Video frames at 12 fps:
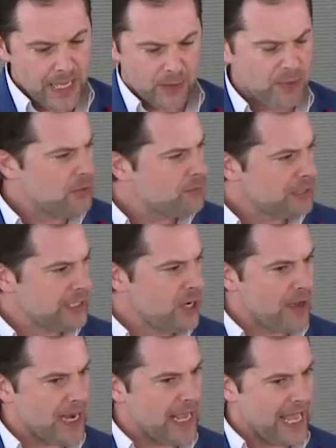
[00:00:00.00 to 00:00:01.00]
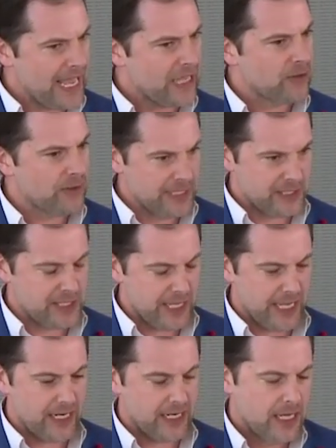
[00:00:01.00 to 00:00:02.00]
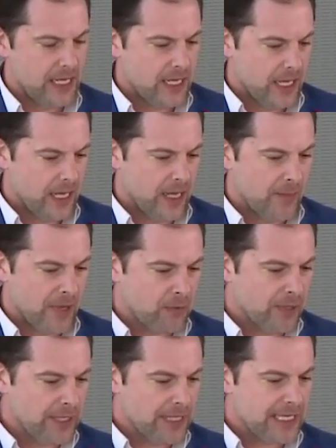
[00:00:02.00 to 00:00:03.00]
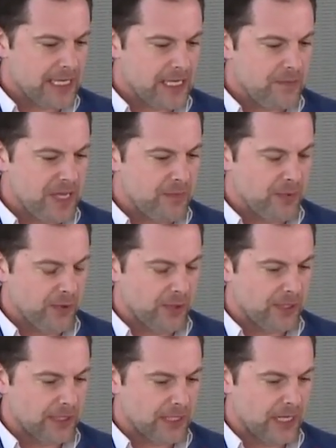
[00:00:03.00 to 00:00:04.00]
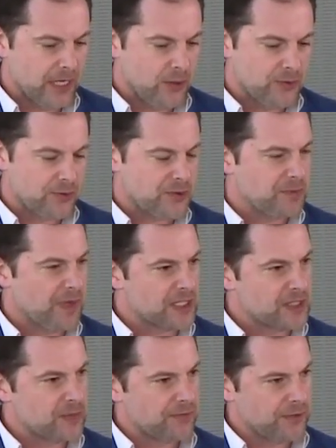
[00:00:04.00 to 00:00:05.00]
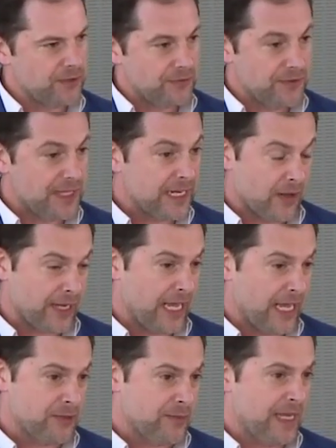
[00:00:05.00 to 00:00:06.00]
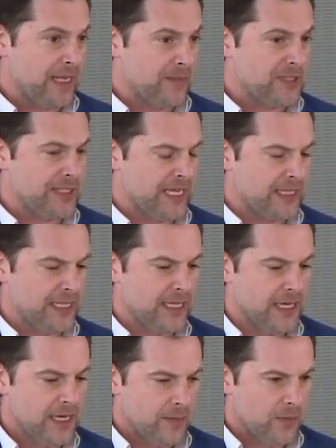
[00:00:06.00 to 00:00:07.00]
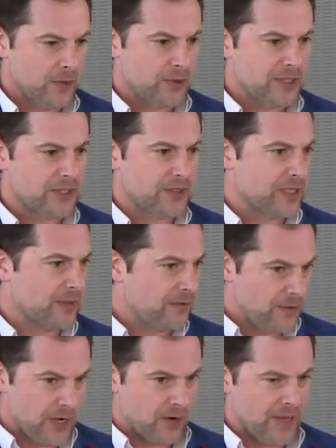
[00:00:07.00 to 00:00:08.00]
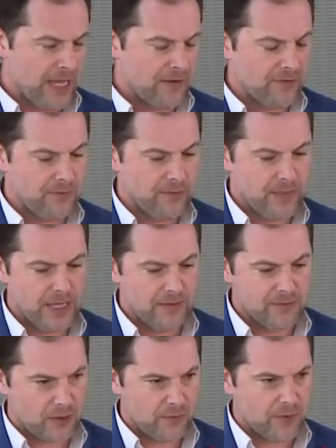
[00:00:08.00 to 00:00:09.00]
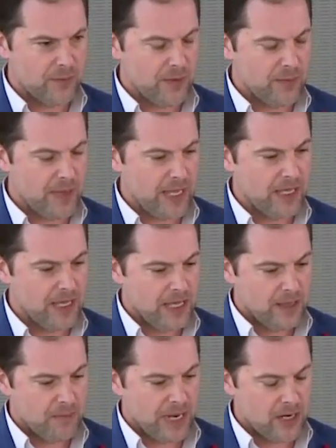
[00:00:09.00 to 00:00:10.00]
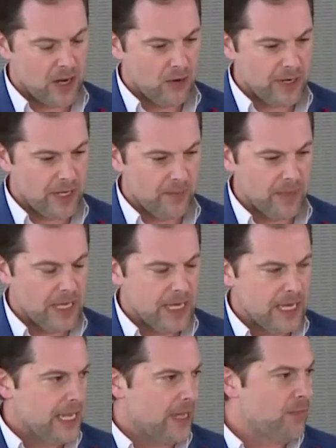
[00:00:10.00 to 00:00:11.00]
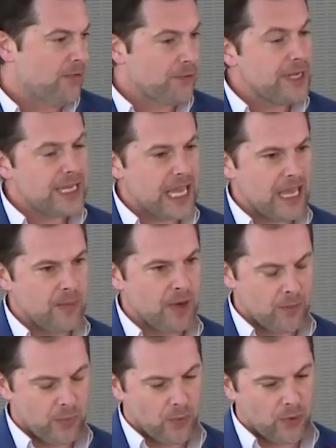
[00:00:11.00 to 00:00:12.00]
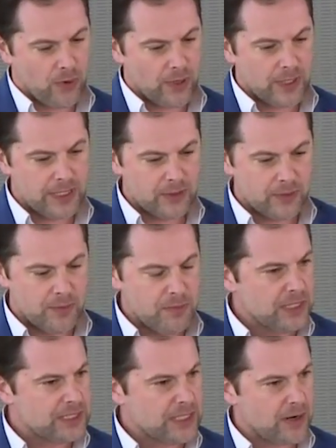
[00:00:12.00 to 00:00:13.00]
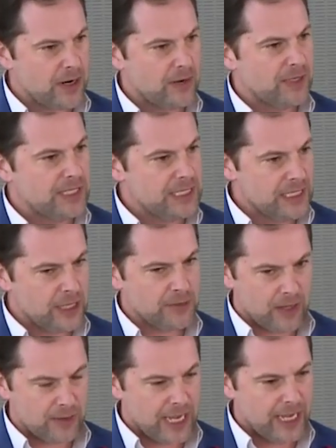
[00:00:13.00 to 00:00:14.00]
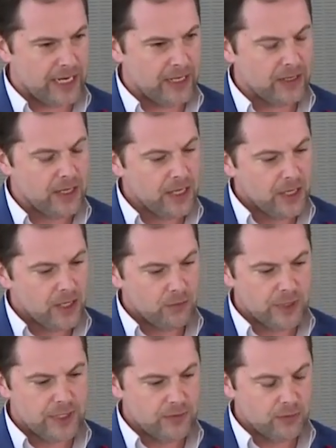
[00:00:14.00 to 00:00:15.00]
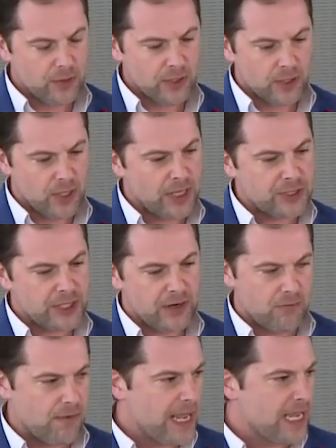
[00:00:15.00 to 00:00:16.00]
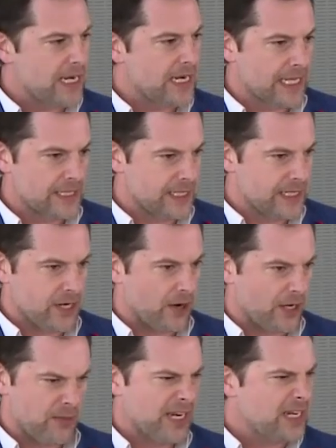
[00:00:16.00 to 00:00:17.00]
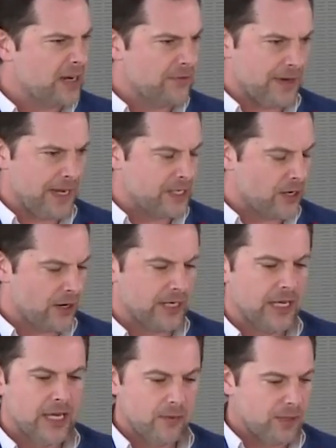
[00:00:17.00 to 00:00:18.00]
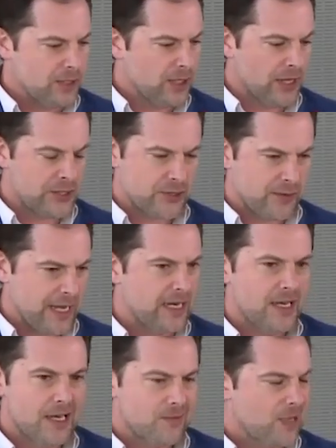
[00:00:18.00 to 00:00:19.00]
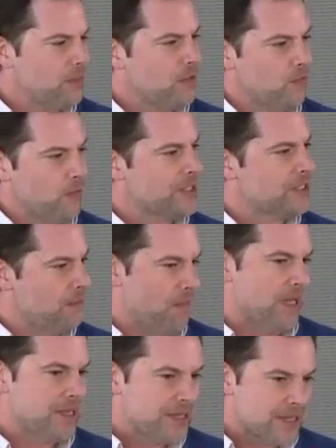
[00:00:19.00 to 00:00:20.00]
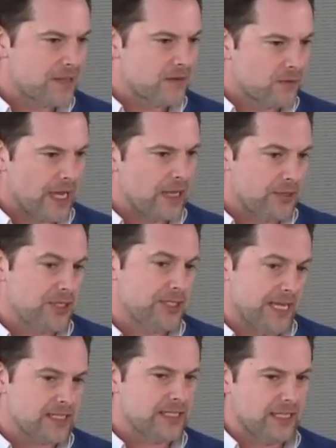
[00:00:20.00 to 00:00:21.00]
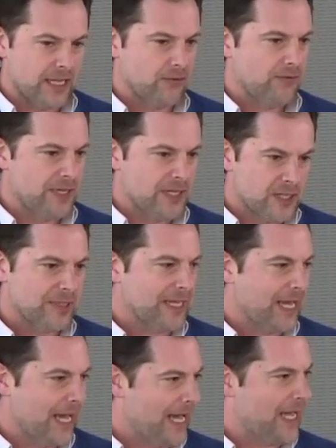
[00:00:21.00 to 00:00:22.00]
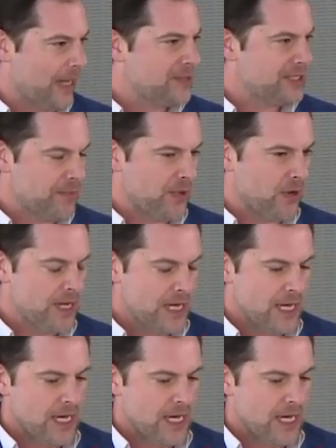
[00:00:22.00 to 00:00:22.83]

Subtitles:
And we didn't really know how to handle this yet. And one of the key people who was responsible for defeating Al-Qaeda was a man named Stanley McChrystal. Some of you here may have started with him and may know him. And before he came on board, the military, when dealing with Al-Qaeda, would launch a raid against a target. We identify a target. We'd launch a raid probably once a month, right? Which is actually reasonably high ops tempo.